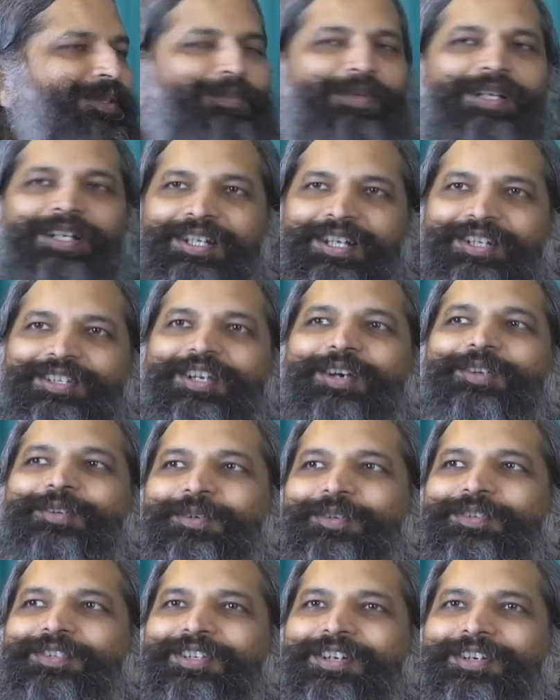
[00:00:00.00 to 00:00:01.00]
We'll teach our
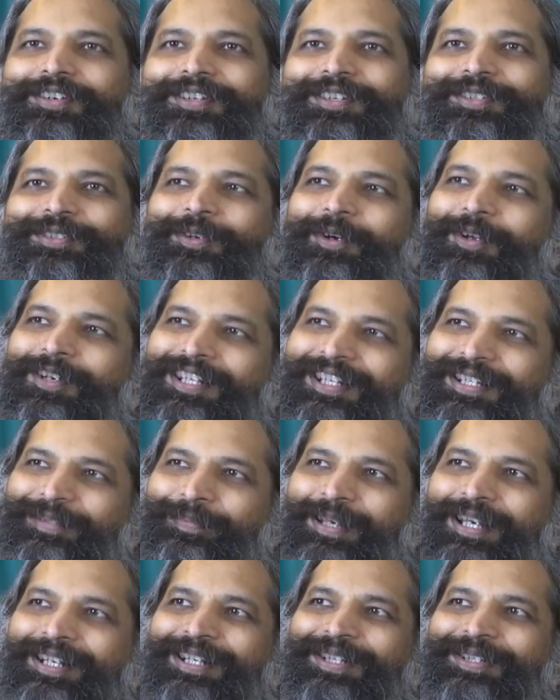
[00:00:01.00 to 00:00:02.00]
own children. So all these
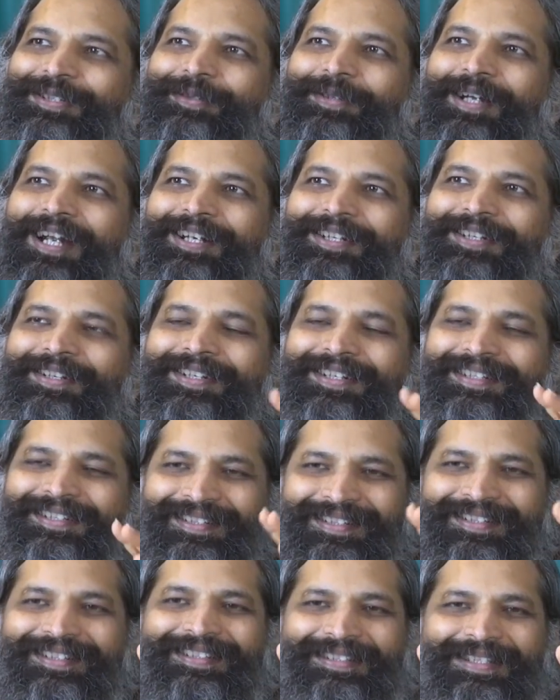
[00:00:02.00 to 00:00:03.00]
parents who had
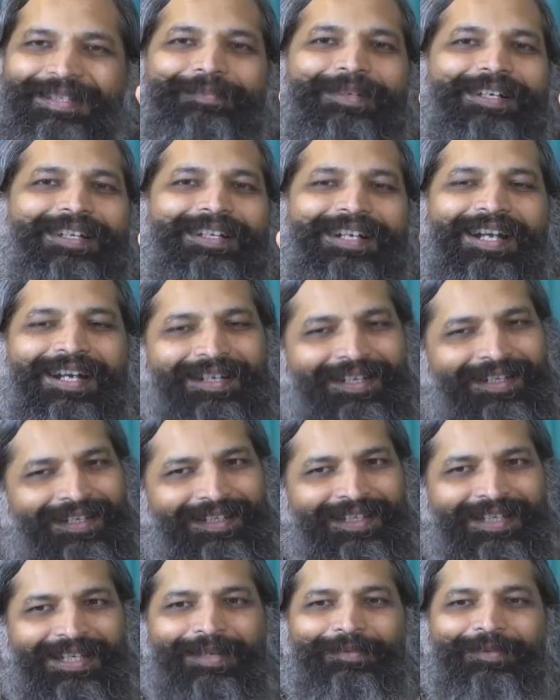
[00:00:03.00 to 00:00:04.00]
the similar ideal,
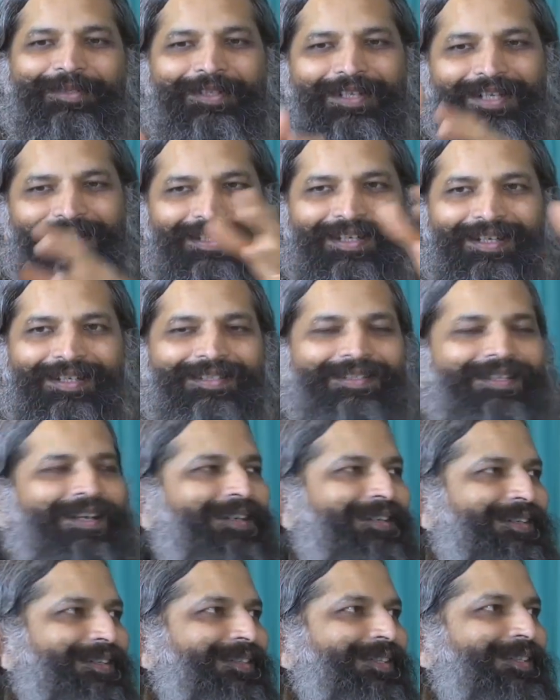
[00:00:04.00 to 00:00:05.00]
they came together and
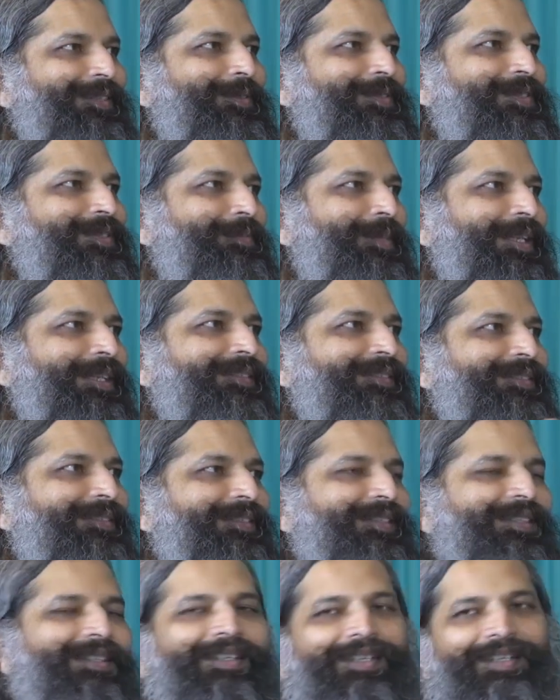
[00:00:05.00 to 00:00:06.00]
started their own space.
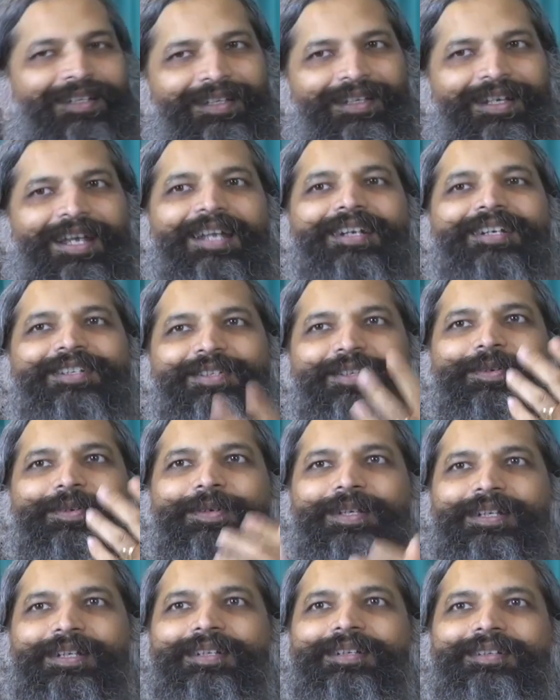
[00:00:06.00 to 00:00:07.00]
And it's
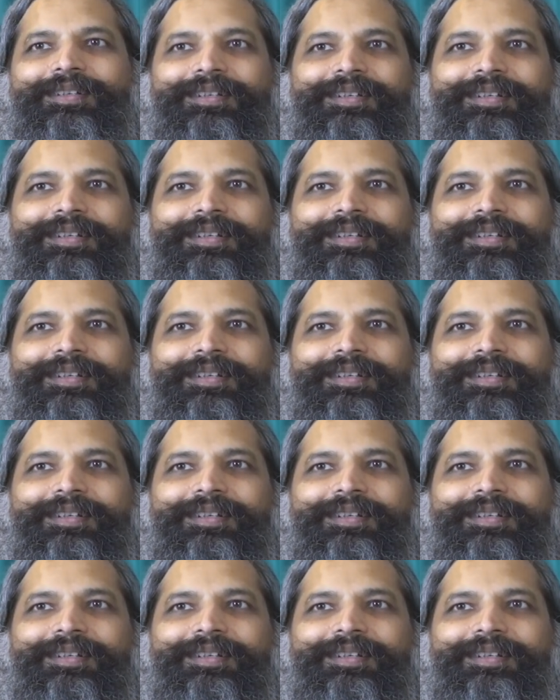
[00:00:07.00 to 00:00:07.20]
growing.